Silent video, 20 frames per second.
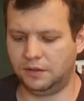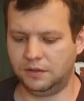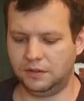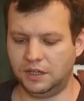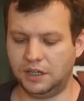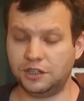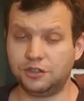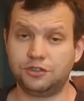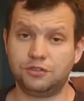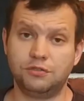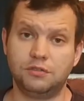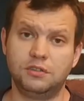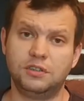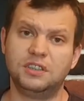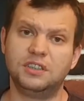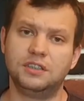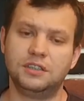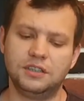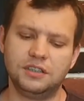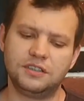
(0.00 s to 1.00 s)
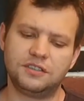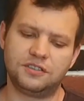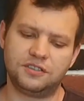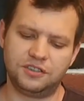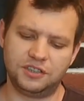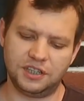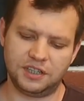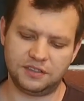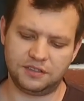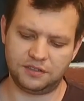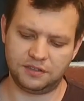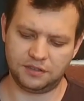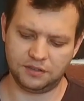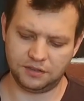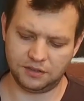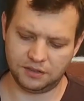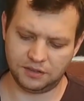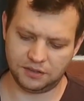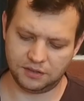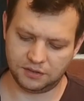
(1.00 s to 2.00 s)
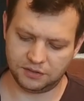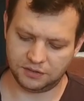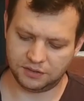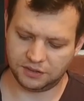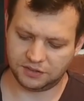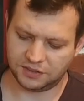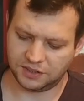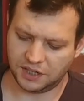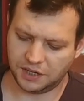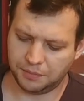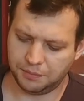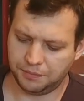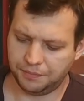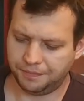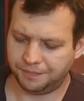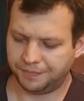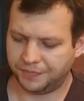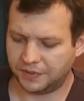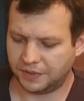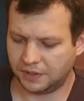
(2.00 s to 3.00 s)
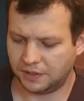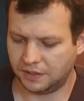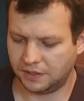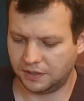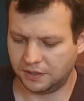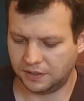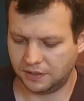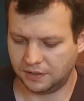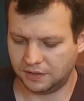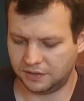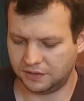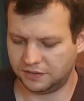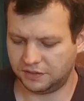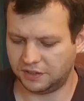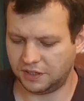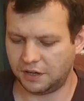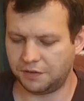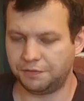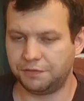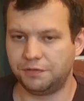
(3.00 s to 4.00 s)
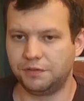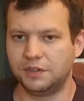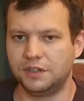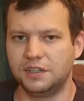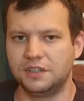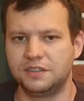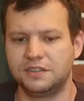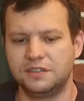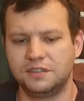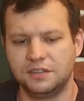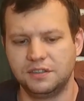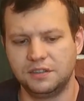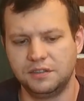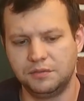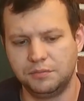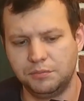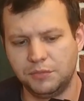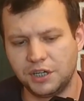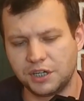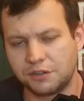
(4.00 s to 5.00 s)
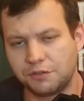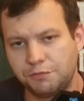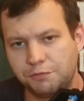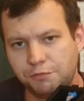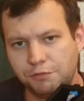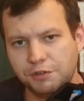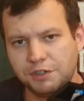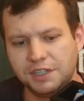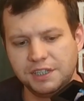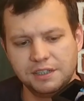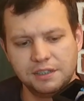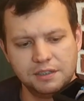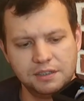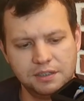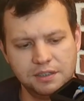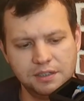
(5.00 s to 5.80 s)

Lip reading: actually it's just the same stuff as Mark III